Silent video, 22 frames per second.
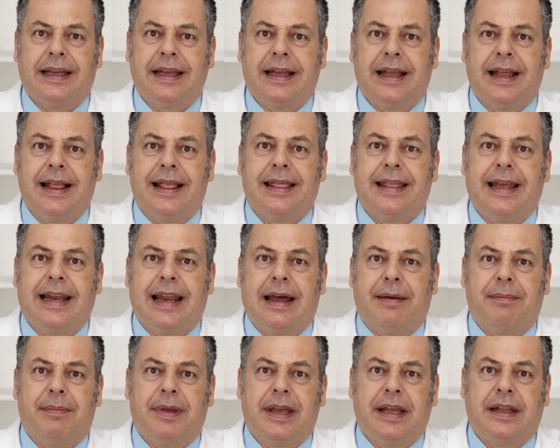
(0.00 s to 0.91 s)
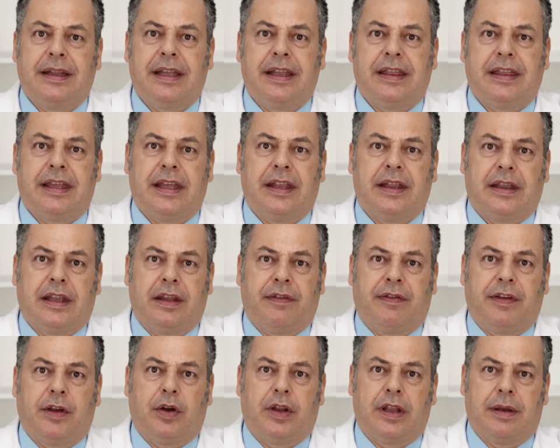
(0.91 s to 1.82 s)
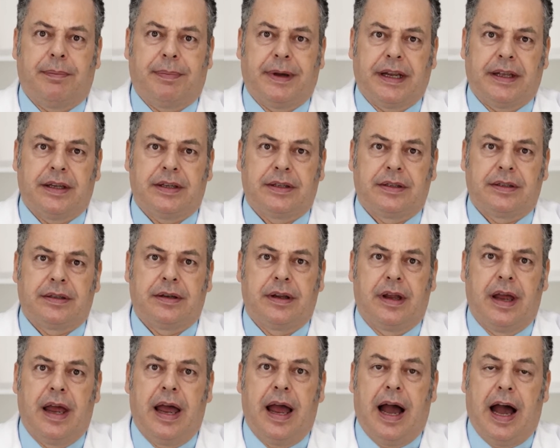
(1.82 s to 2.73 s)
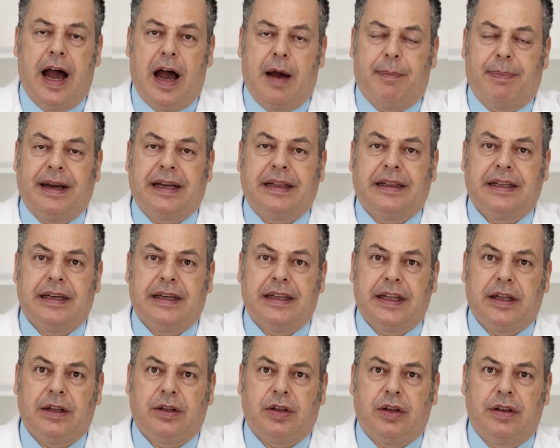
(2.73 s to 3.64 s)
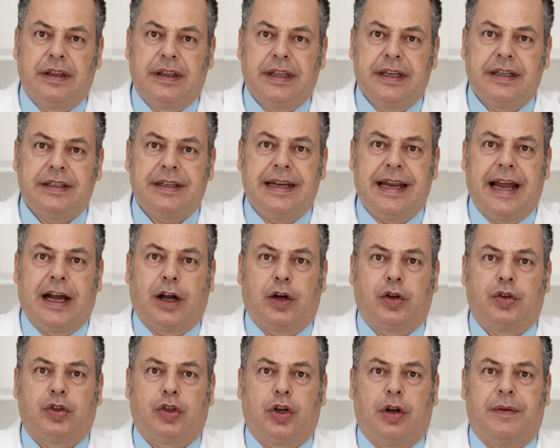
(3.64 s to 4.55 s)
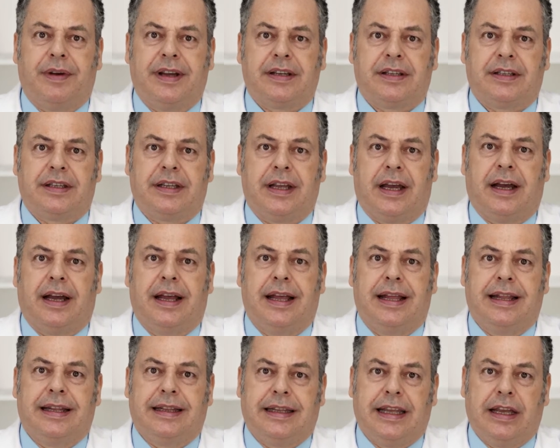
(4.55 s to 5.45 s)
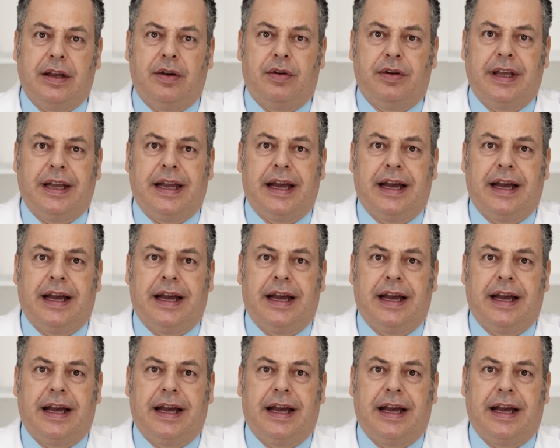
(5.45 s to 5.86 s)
Among other merits, he would be the spiritual father of what became known as the School of Nancy,